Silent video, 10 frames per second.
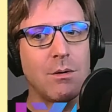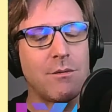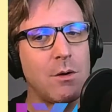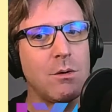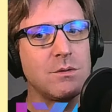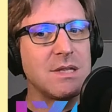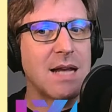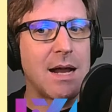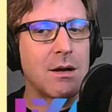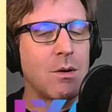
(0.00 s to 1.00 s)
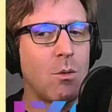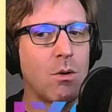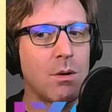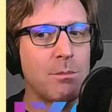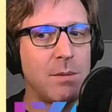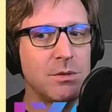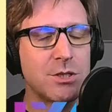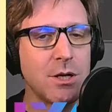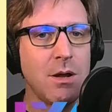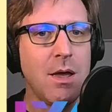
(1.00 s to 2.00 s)
photo designer or
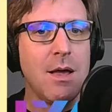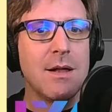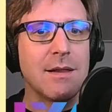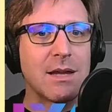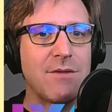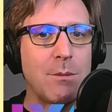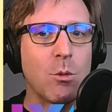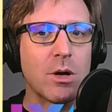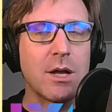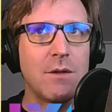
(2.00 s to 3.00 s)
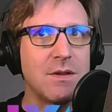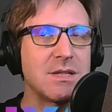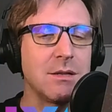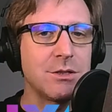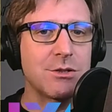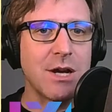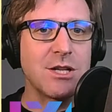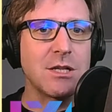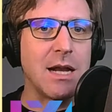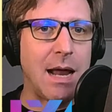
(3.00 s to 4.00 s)
publisher. Like if I'm working on this
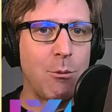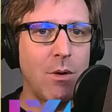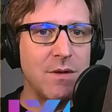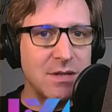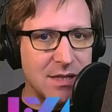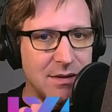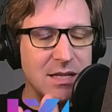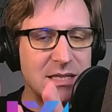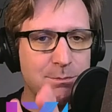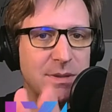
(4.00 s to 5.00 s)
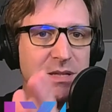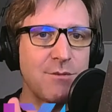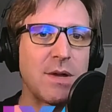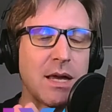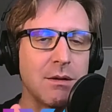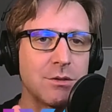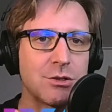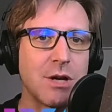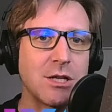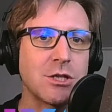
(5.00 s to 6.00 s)
illustration and I want this specific
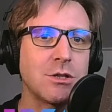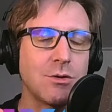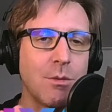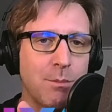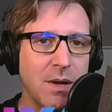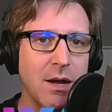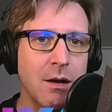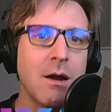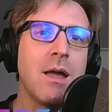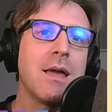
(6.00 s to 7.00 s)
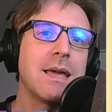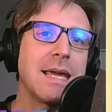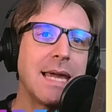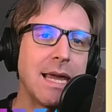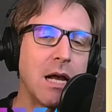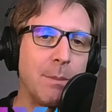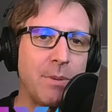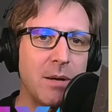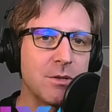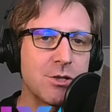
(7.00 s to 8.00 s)
illustration to appear in a
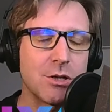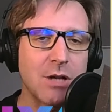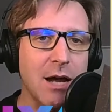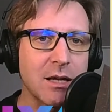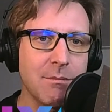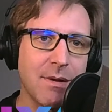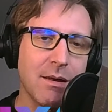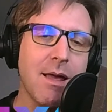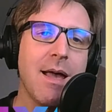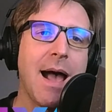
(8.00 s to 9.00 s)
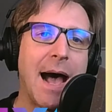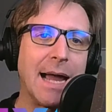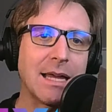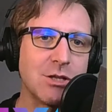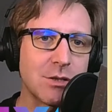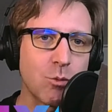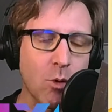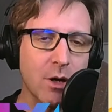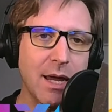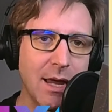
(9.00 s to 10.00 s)
publisher document, I can just
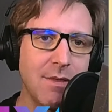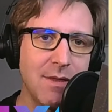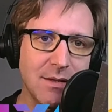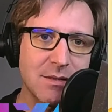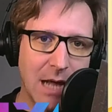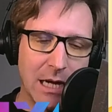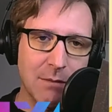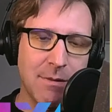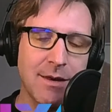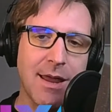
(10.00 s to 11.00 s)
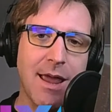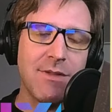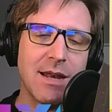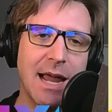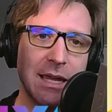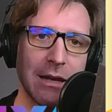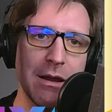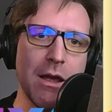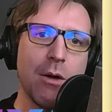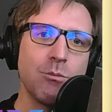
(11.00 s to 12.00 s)
work in this document, then I can
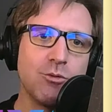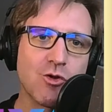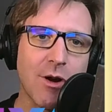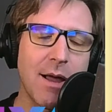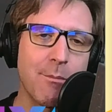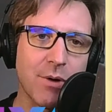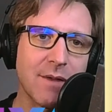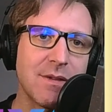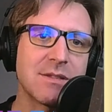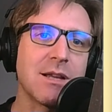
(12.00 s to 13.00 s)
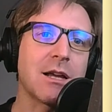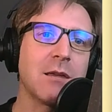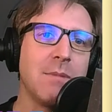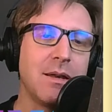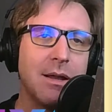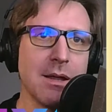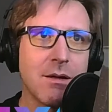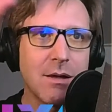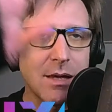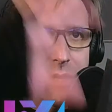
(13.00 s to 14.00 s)
bring this document
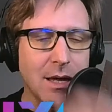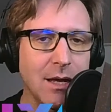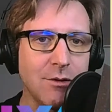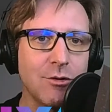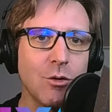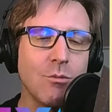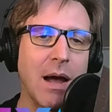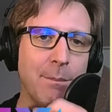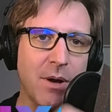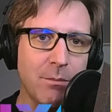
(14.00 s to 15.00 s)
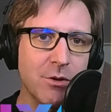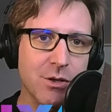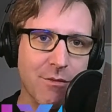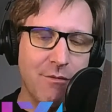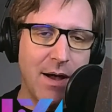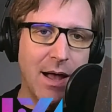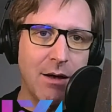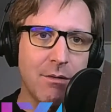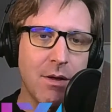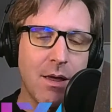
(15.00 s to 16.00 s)
into my publisher
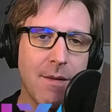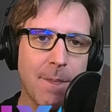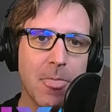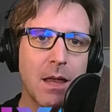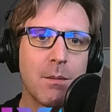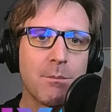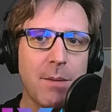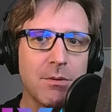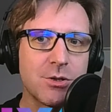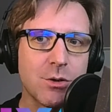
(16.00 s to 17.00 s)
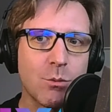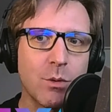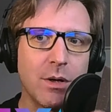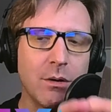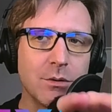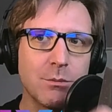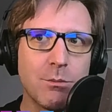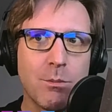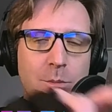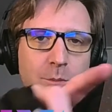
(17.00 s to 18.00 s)
file. Publisher will
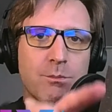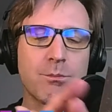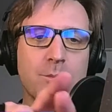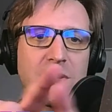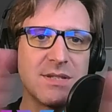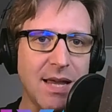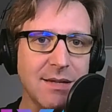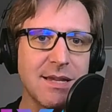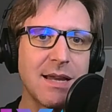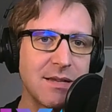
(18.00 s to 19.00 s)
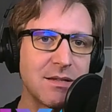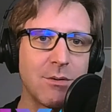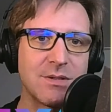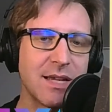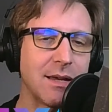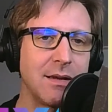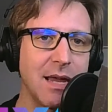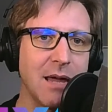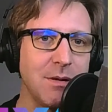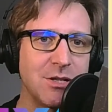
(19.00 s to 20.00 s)
present it as though it's like an
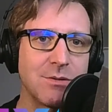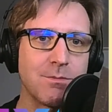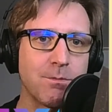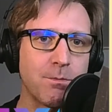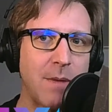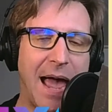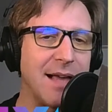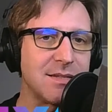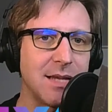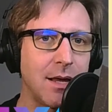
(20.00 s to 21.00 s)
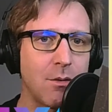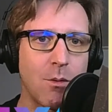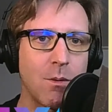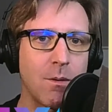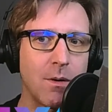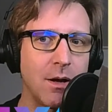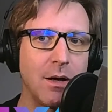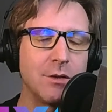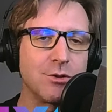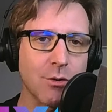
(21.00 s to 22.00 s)
image asset or
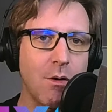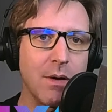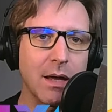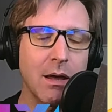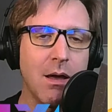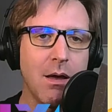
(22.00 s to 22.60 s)
a drawing,